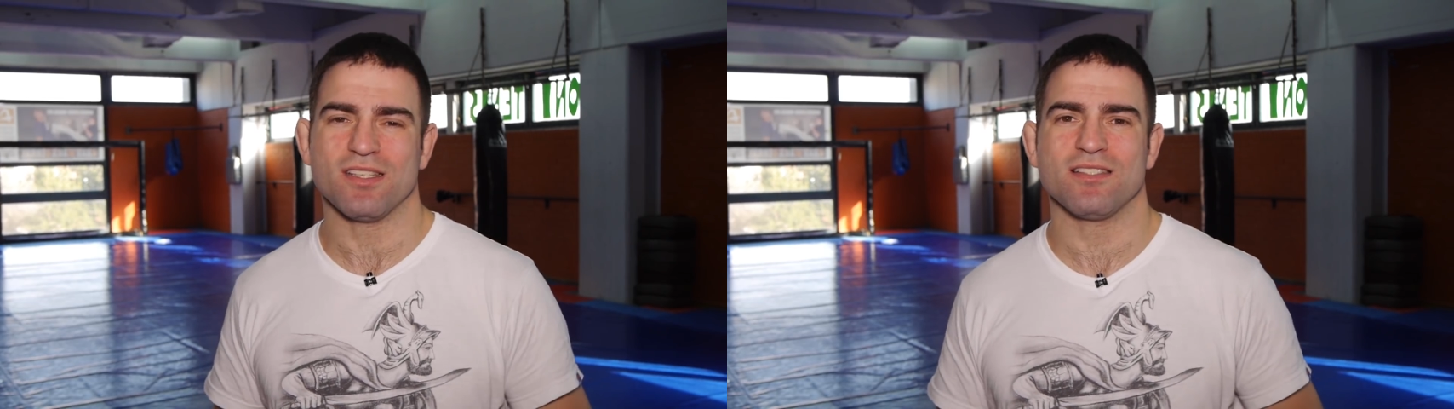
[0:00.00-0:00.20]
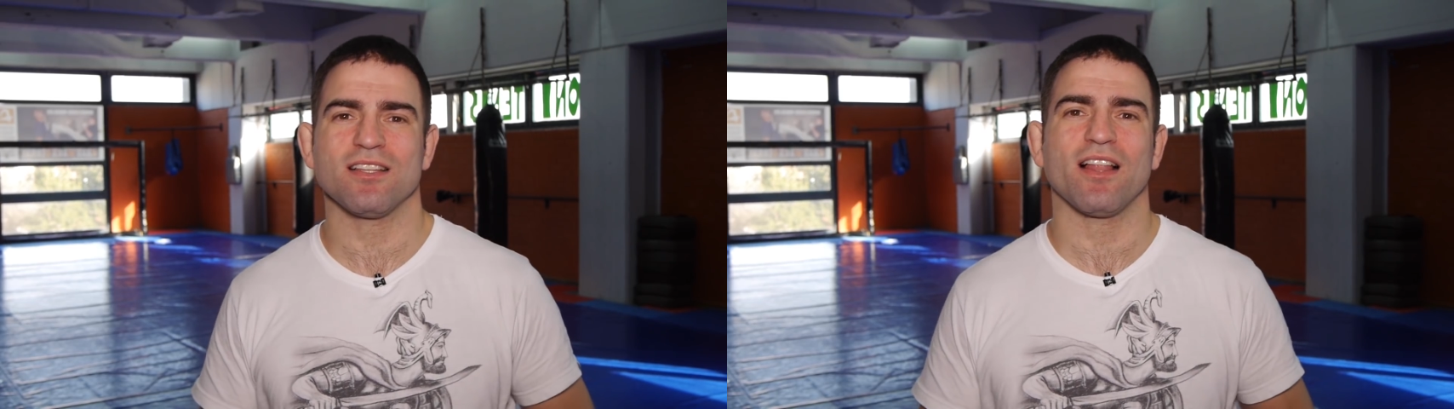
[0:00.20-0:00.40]

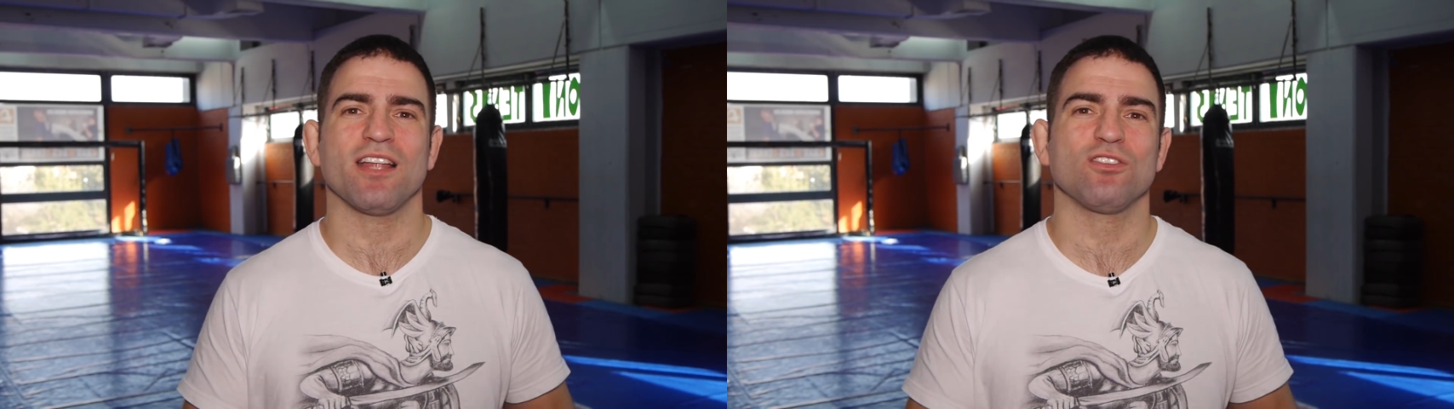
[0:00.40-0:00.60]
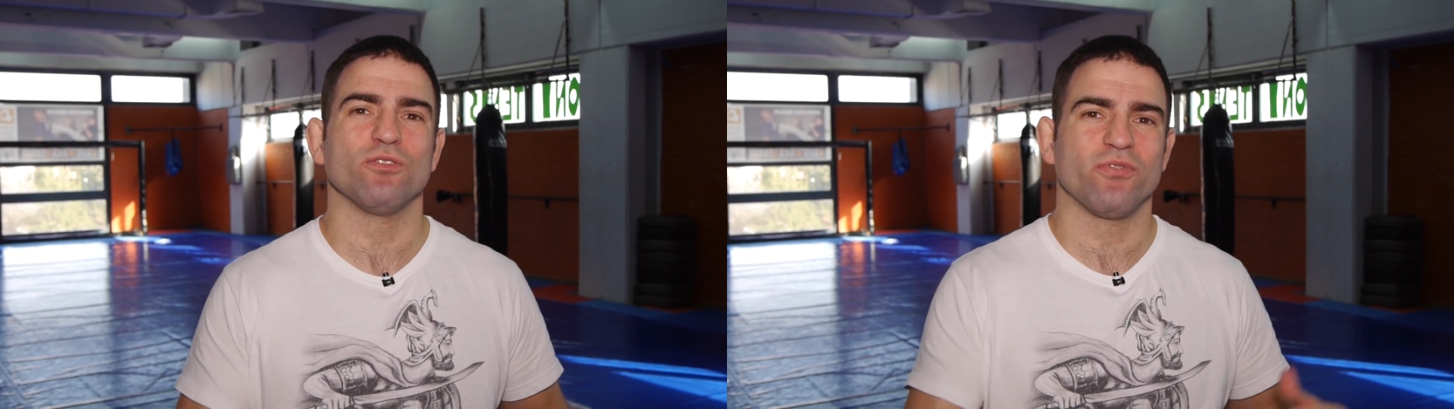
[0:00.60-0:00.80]
He still
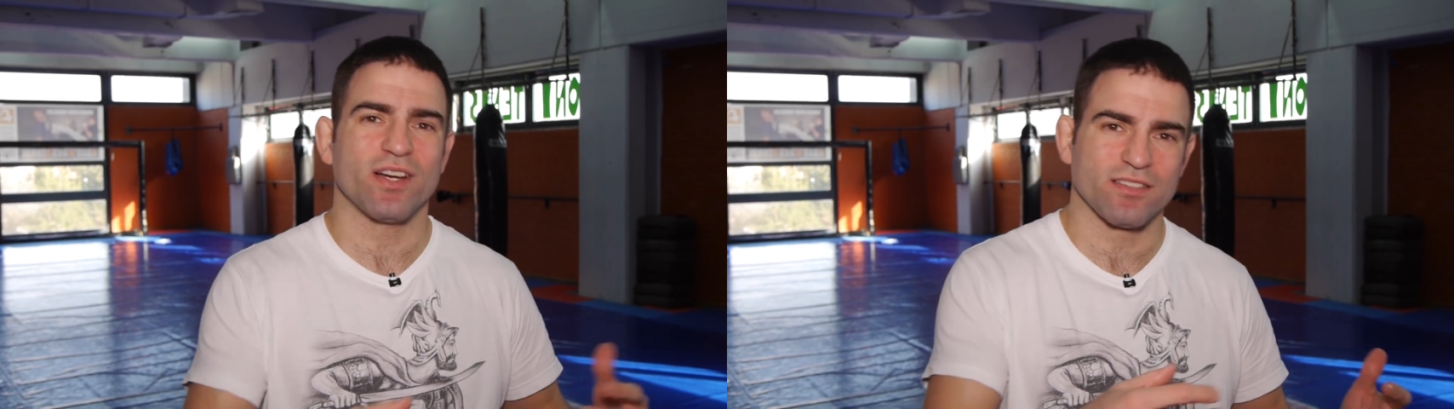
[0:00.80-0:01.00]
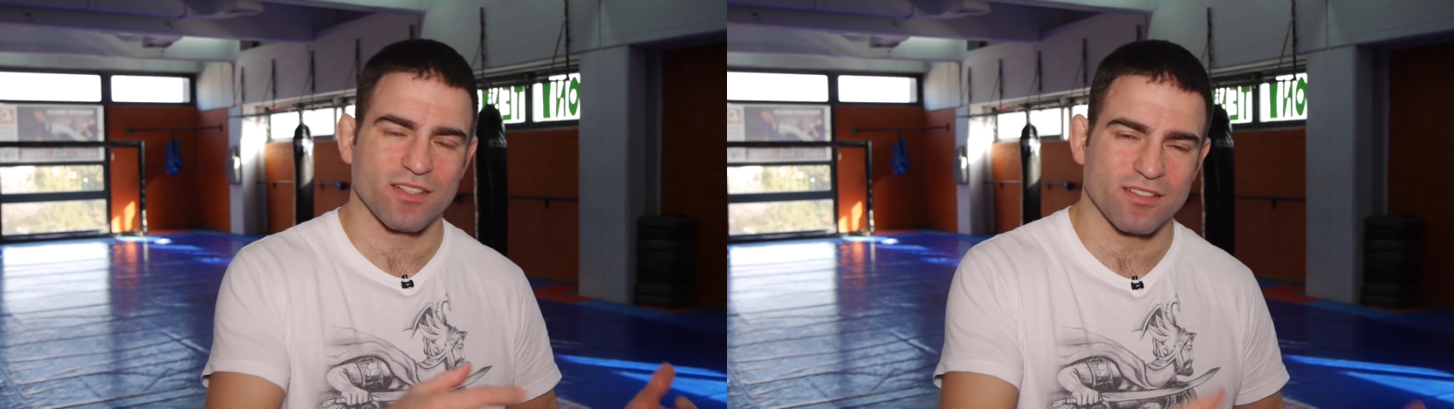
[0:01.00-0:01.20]
had to
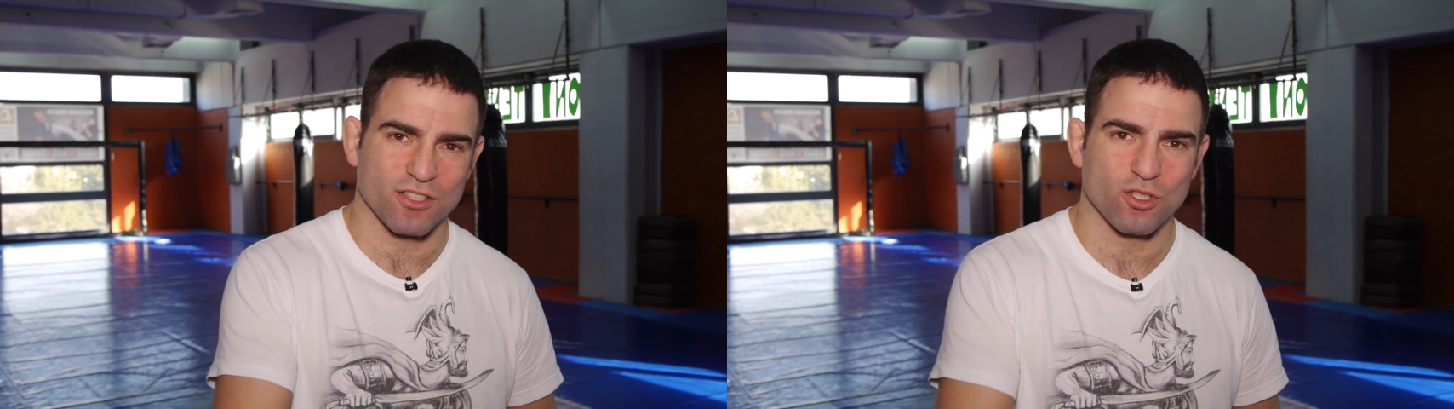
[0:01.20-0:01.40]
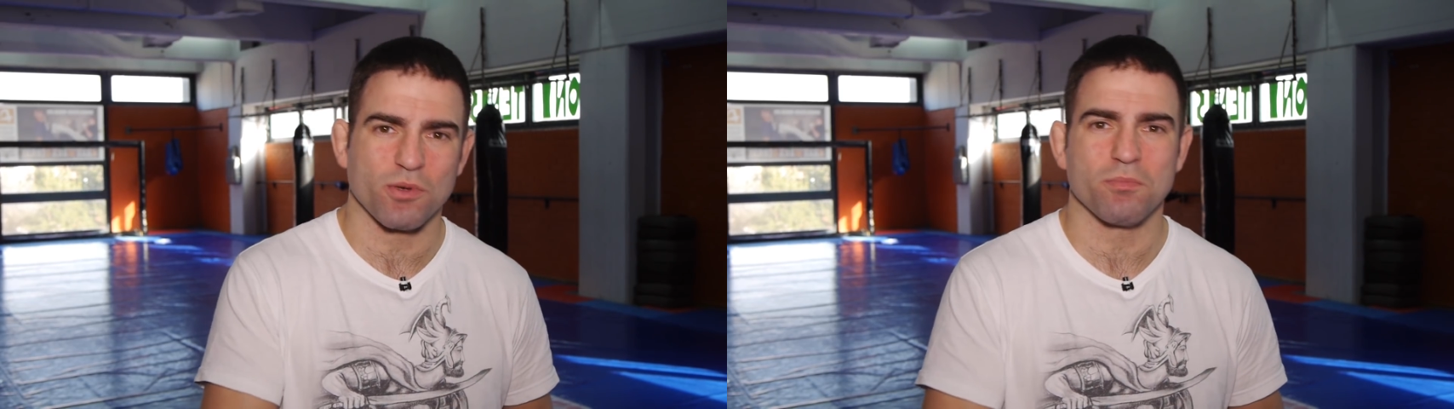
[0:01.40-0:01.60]
fight
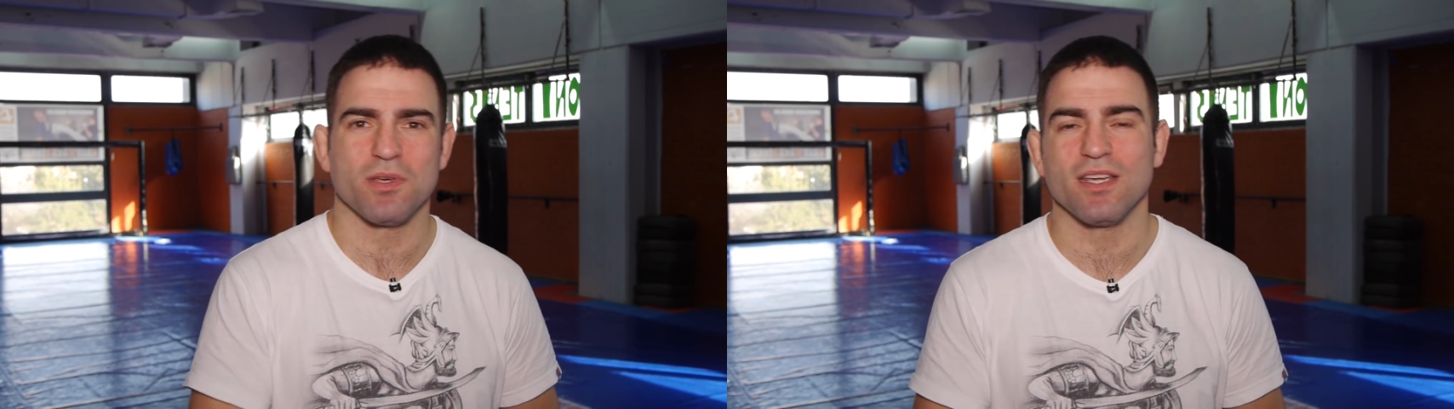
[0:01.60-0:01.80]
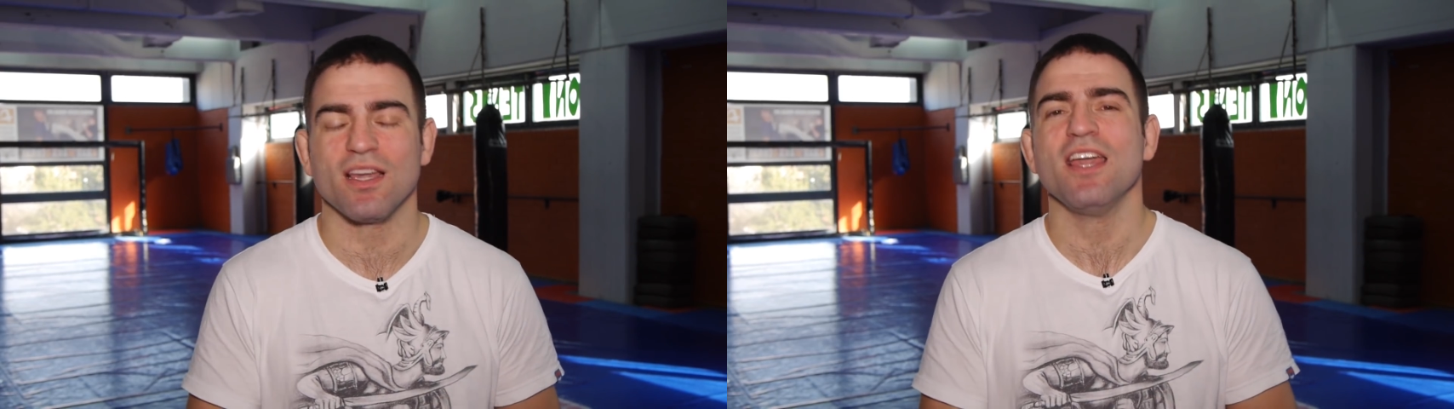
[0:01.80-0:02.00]
another human
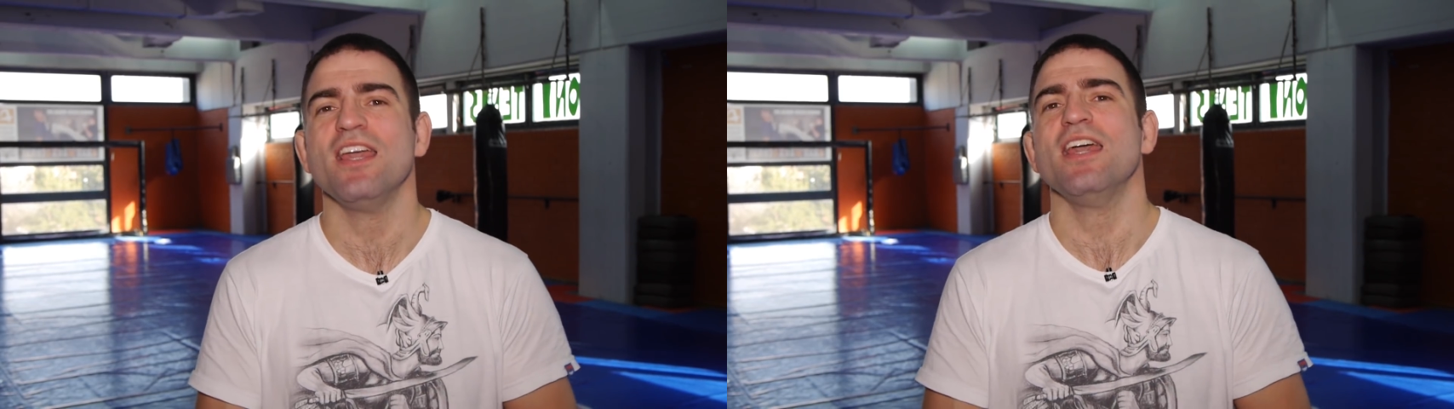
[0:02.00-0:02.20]
being.